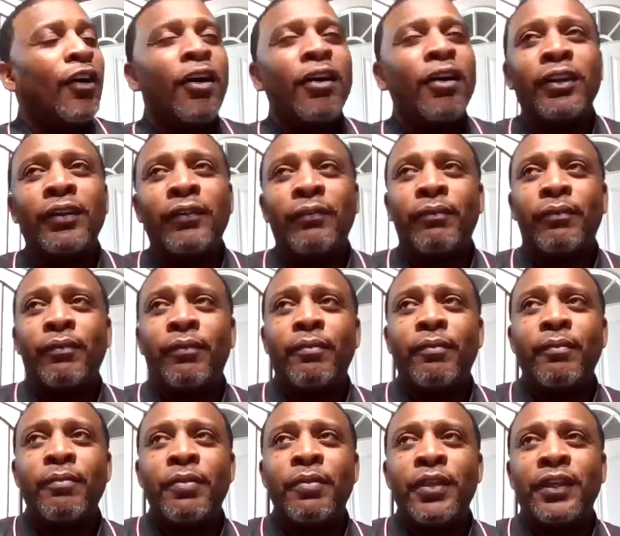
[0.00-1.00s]
all of
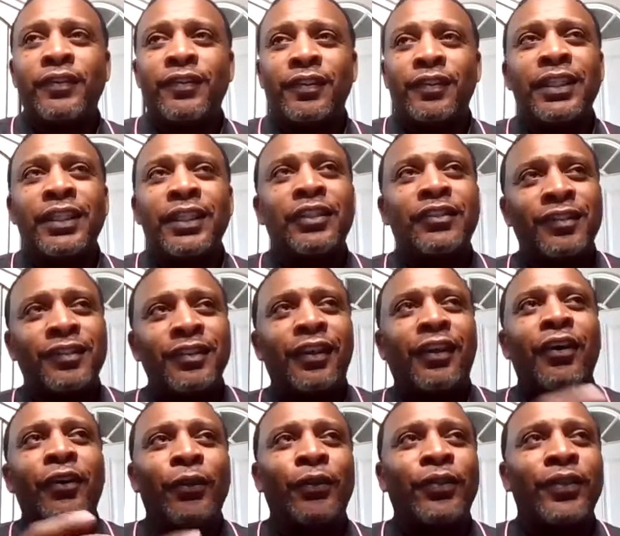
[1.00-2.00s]
this leads
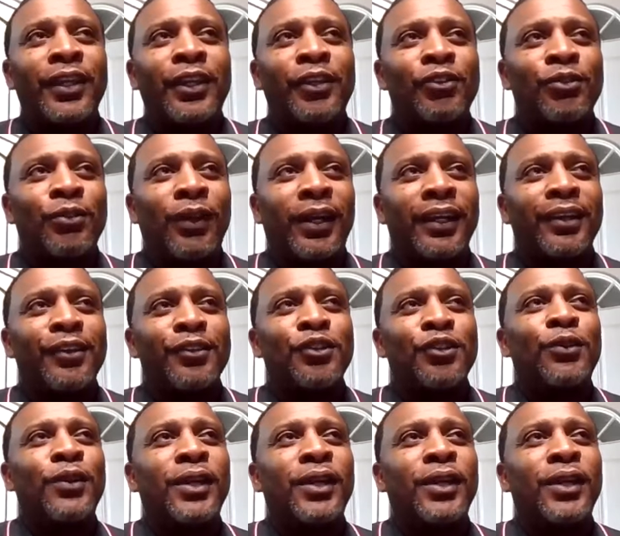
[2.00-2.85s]
to other things, right?